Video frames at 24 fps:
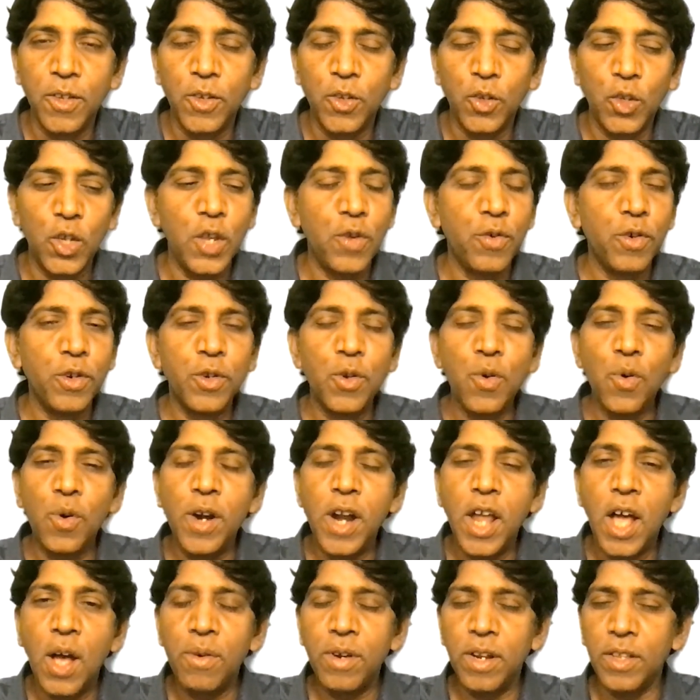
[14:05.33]
So he would go
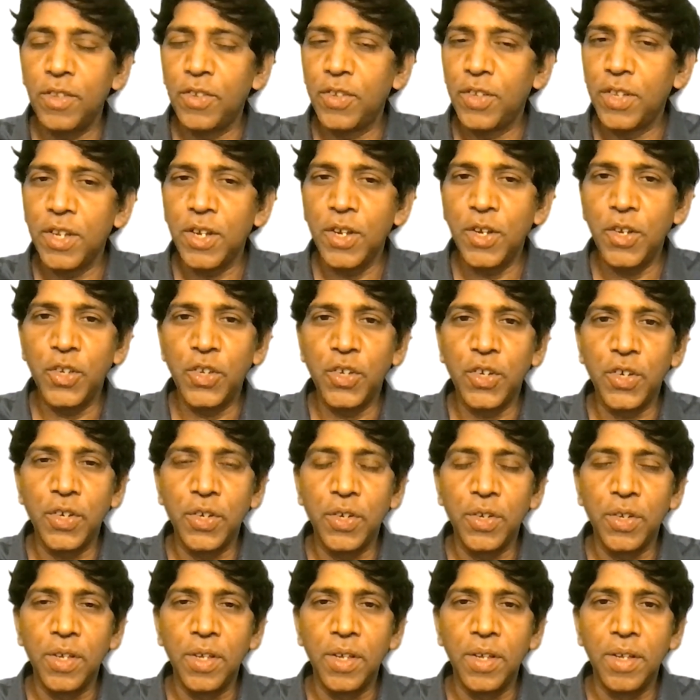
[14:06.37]
down and search.
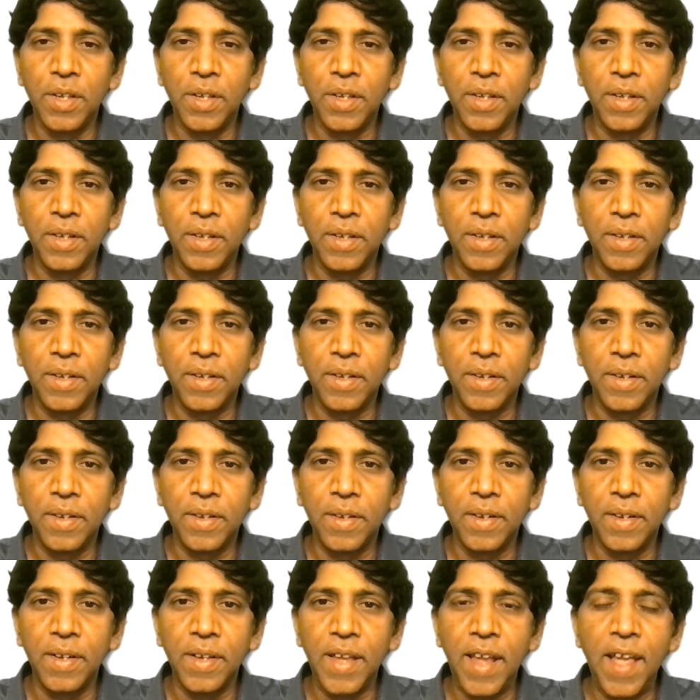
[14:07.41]

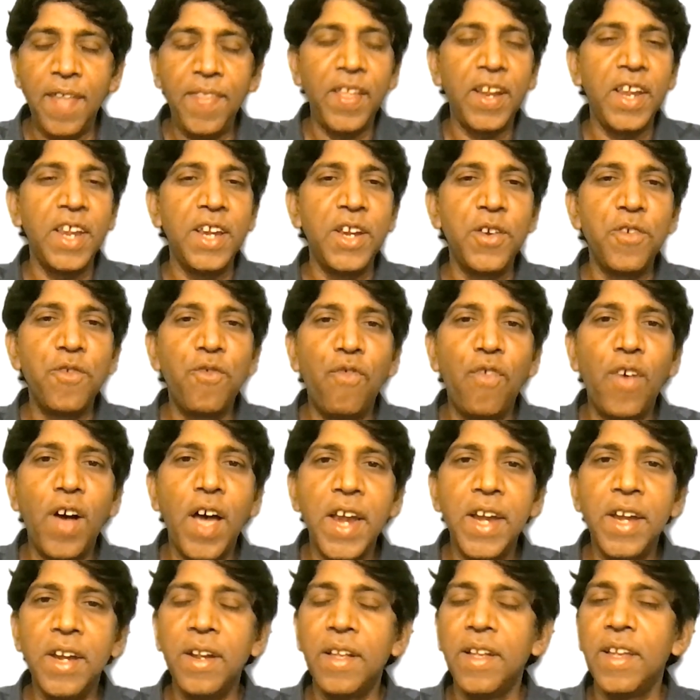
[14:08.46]
And then he didn't
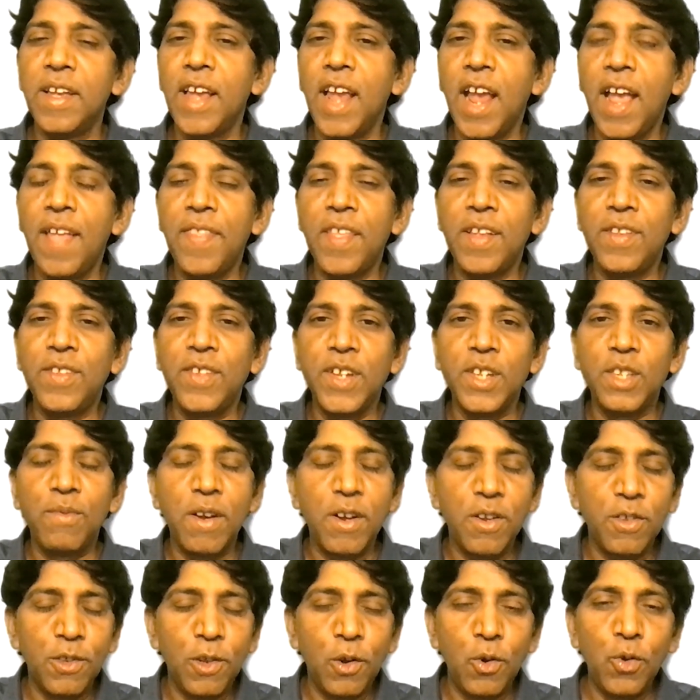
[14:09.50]
find. And then just when
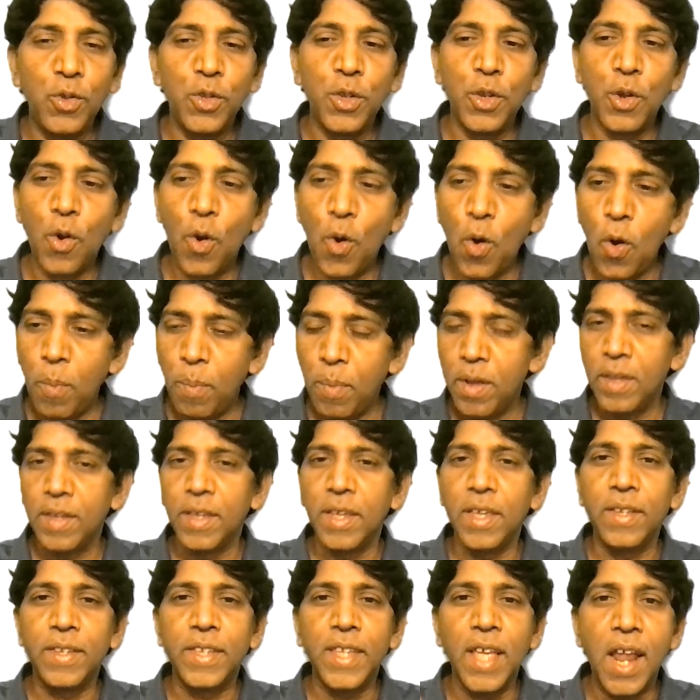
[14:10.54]
he's losing hope,
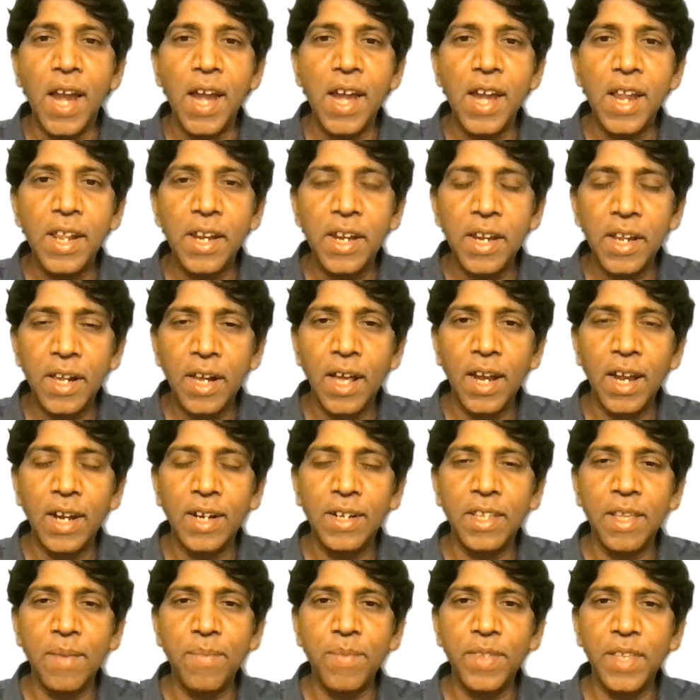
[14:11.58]
he suddenly
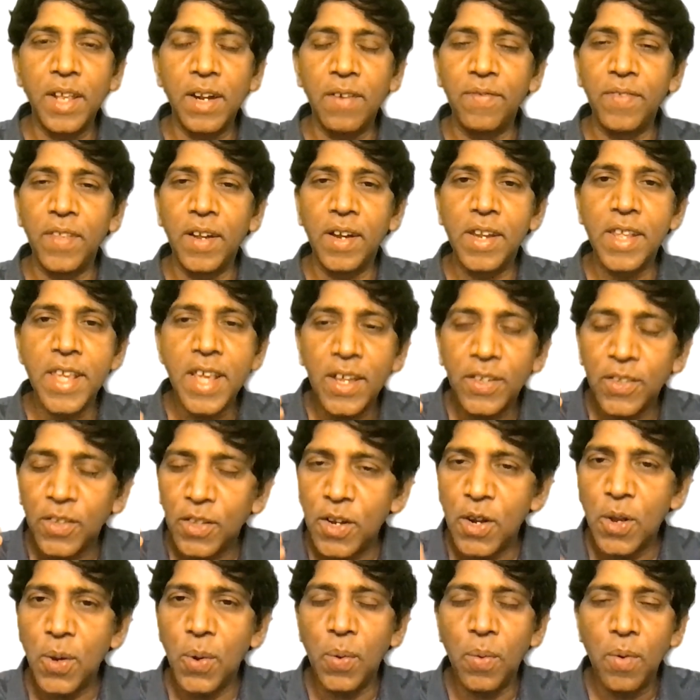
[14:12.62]
recollects himself that yes,
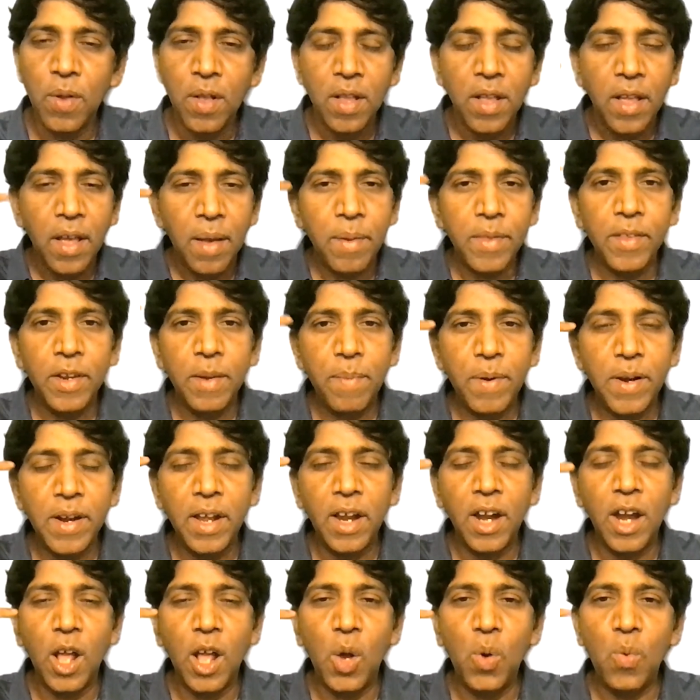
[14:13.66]
no,
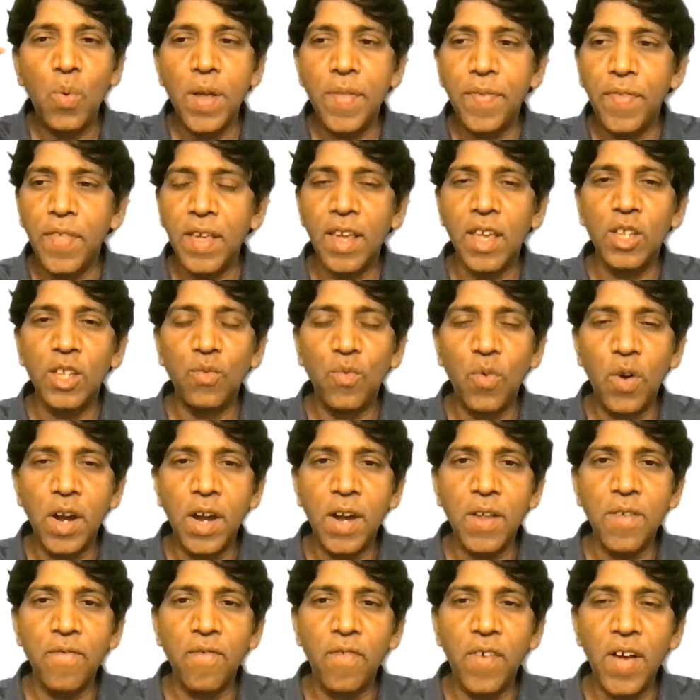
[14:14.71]
depending on how I think is what
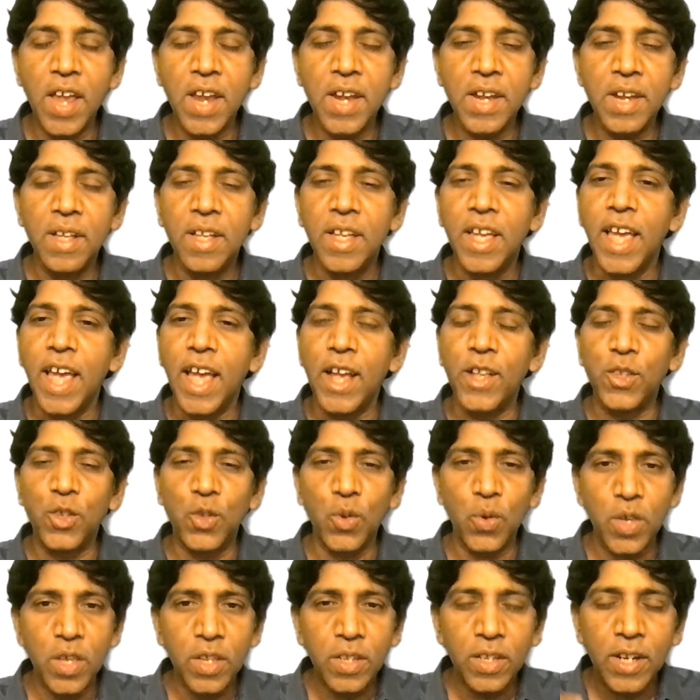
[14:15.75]
I find. And
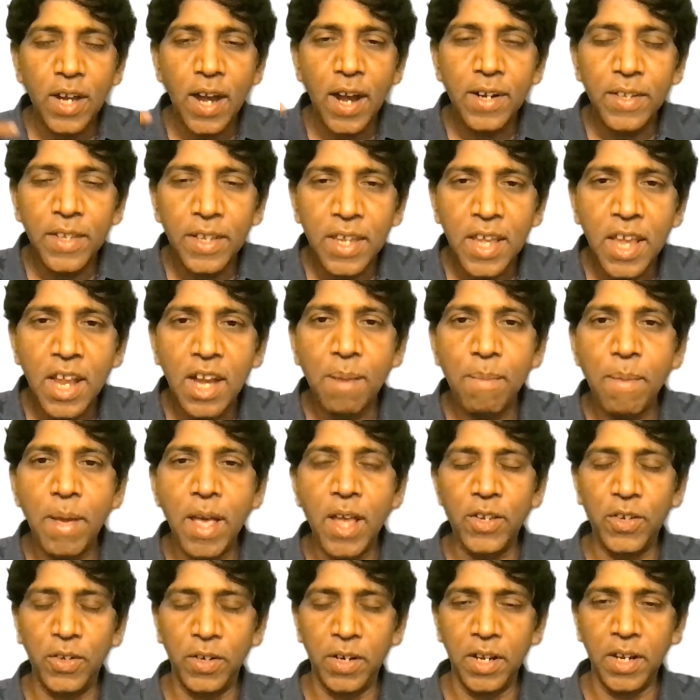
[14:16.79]
so he starts again
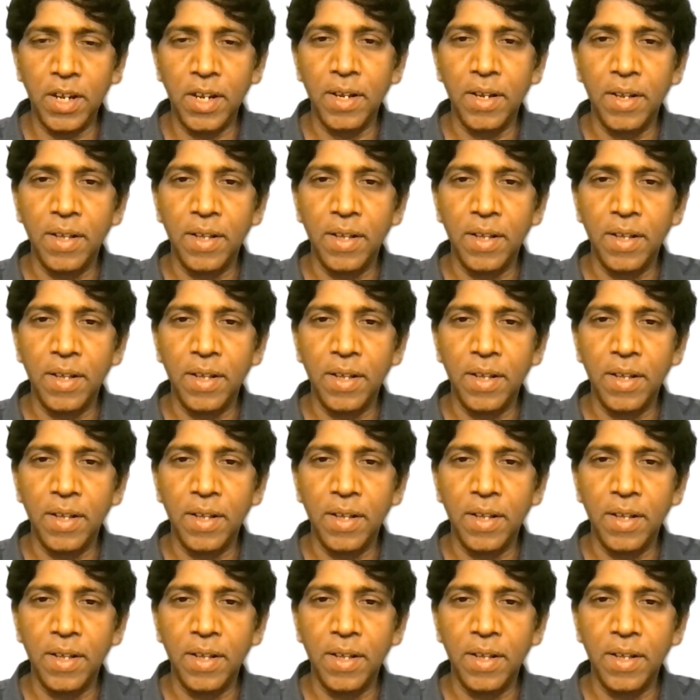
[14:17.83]
imagining.